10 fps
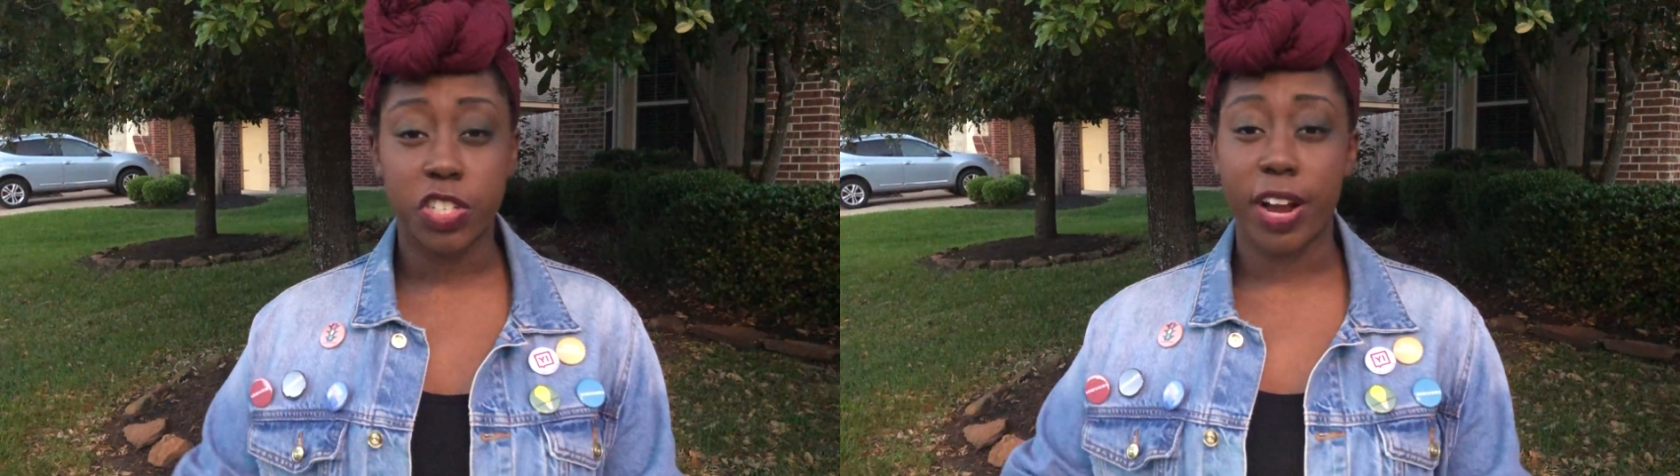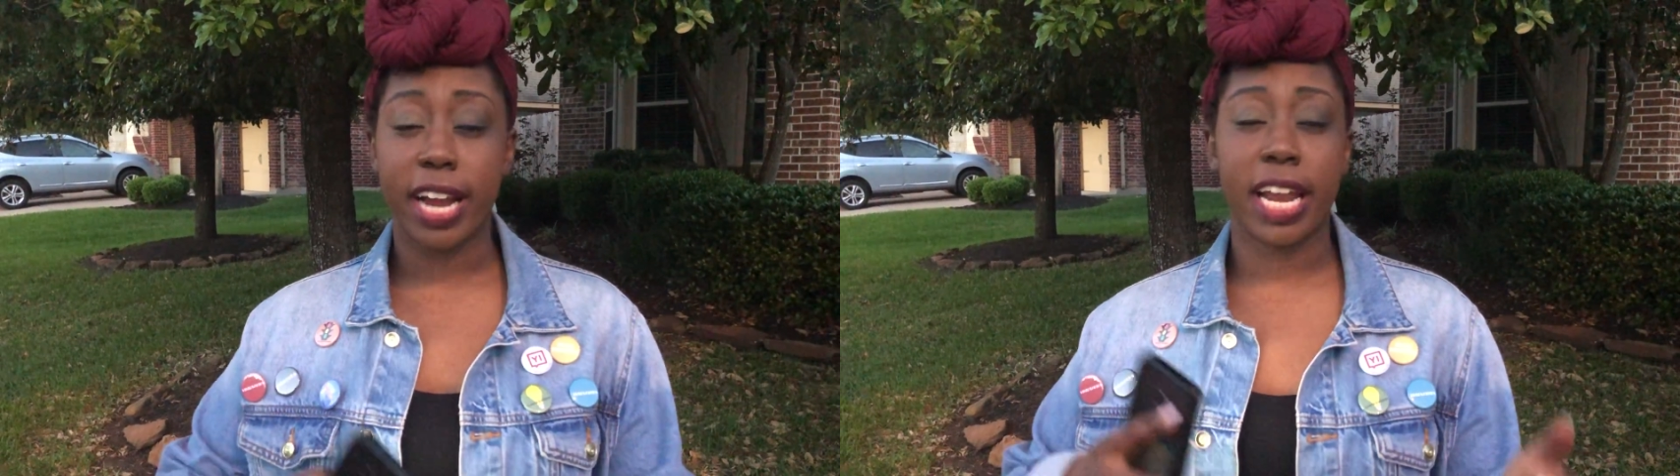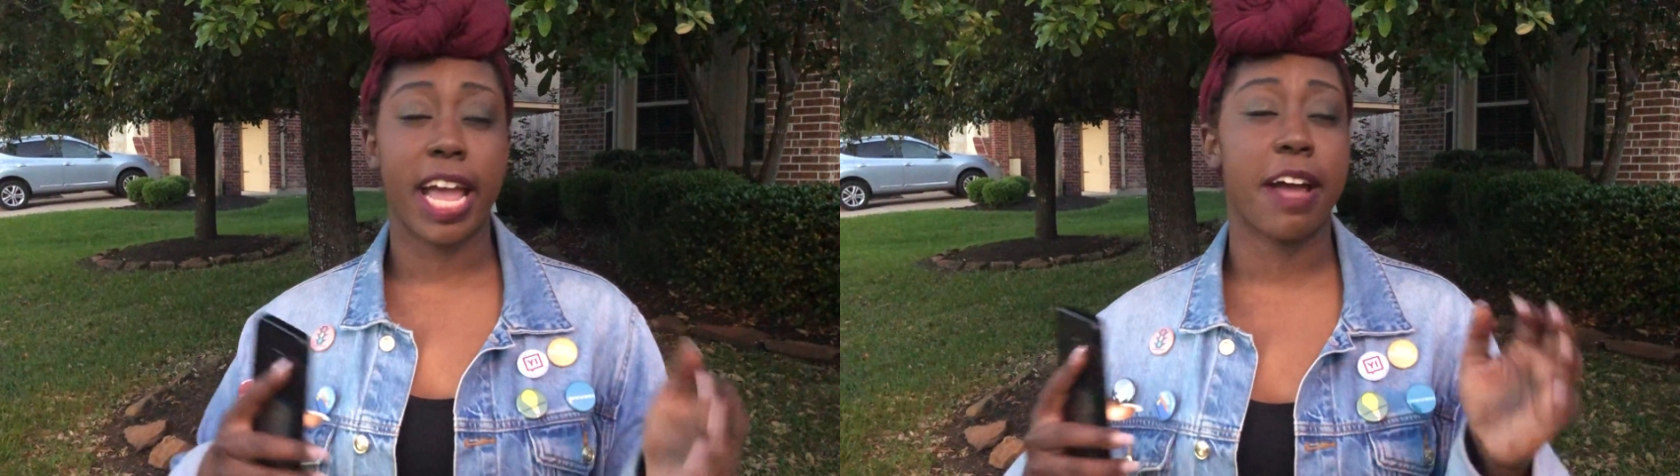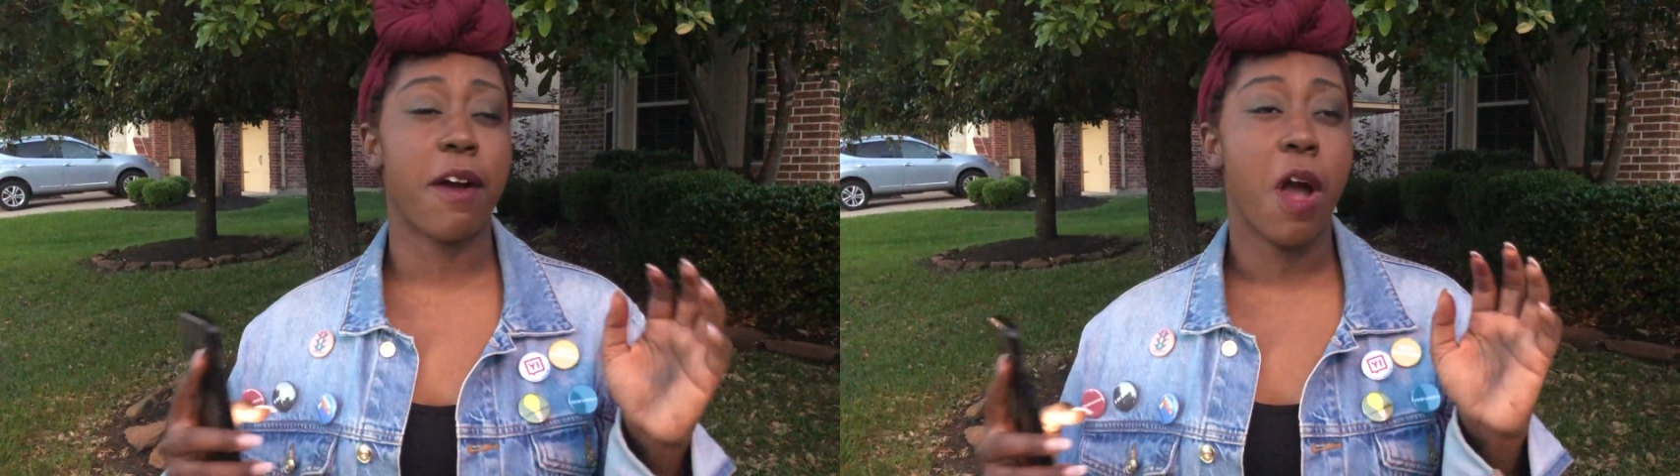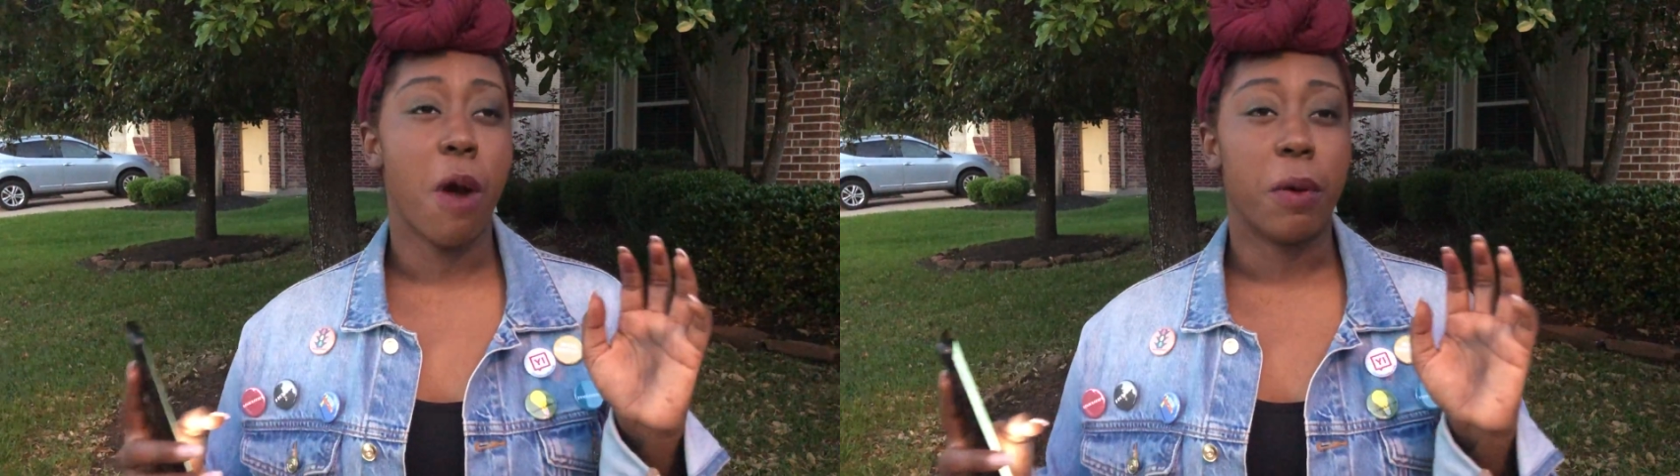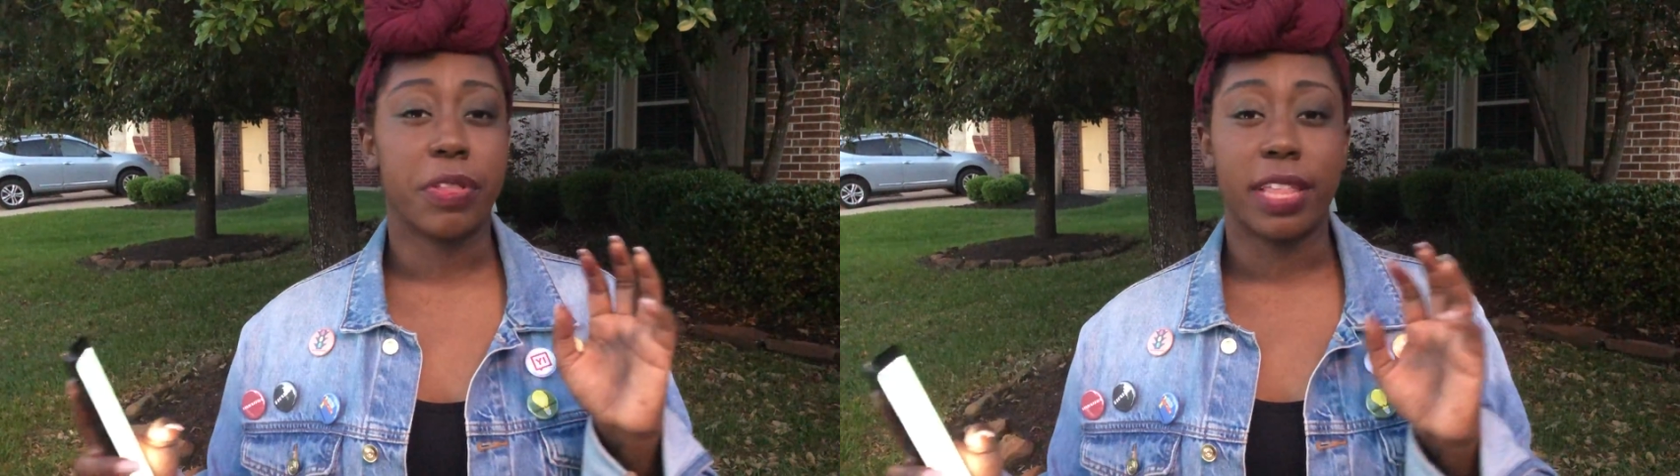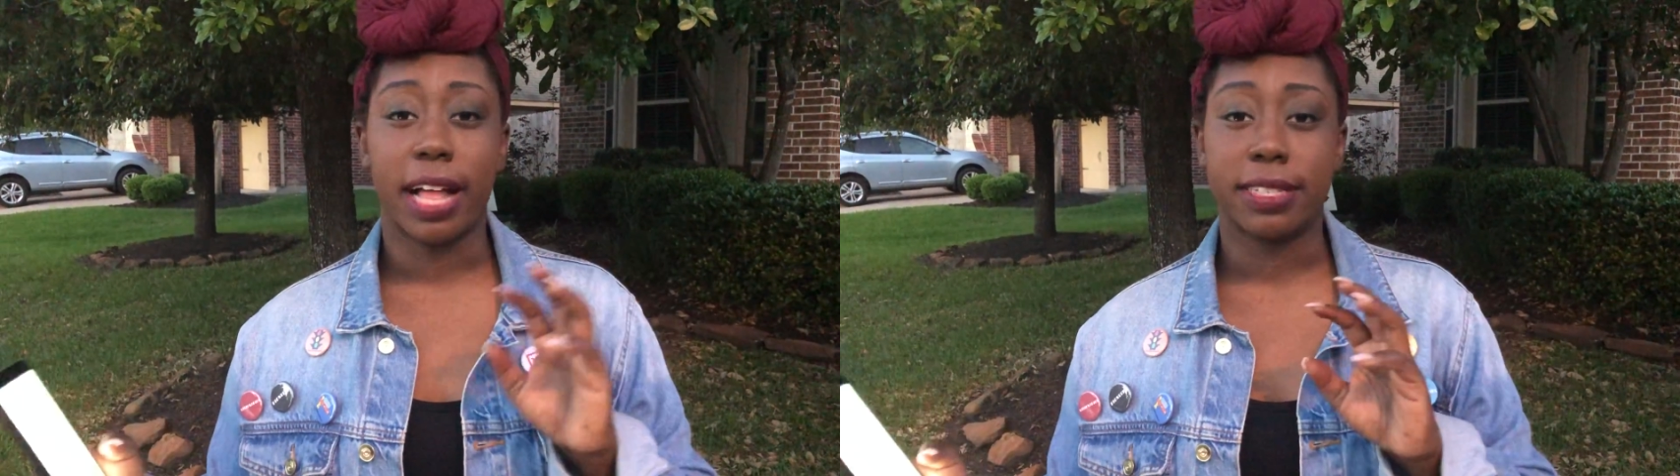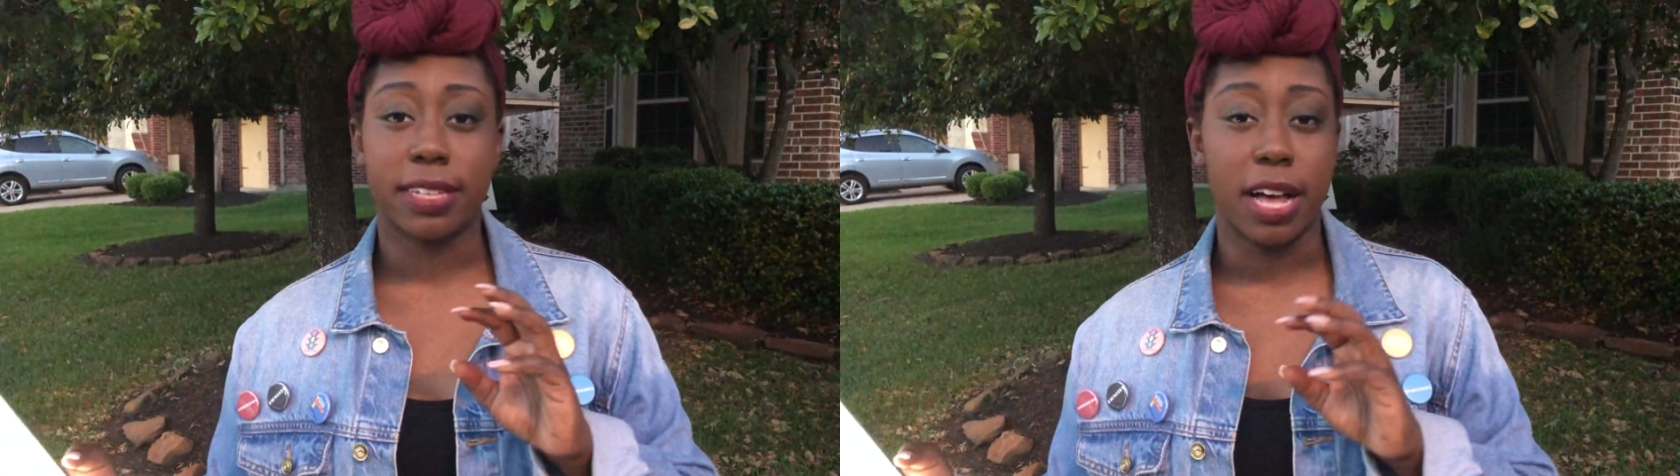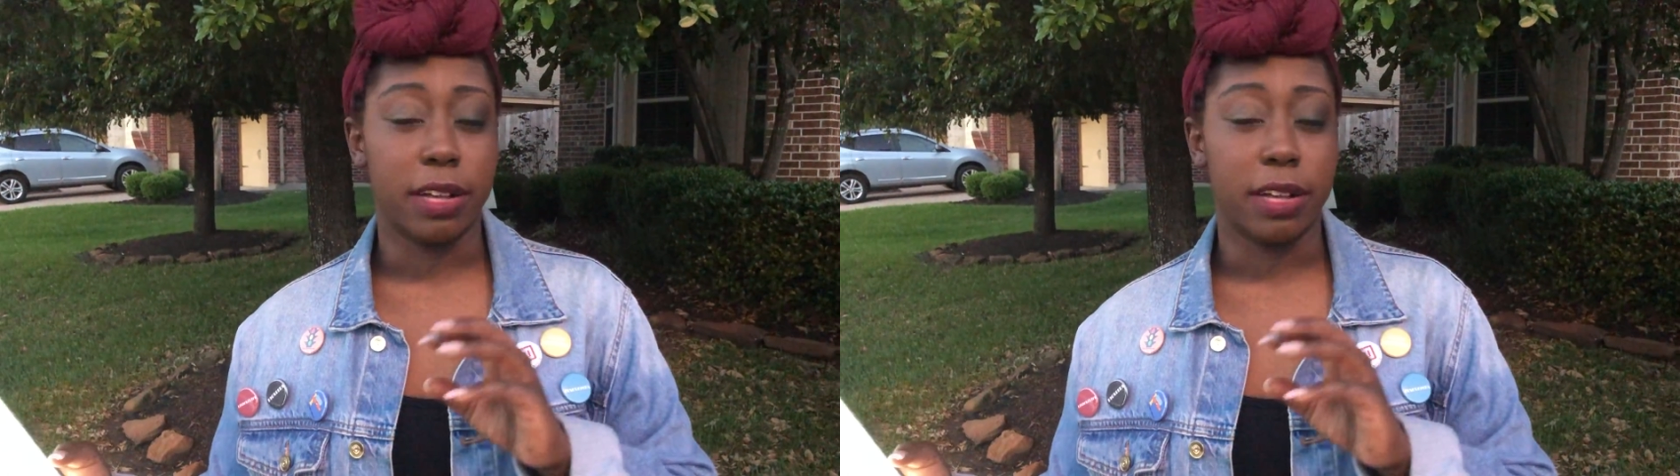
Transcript: training, whether that's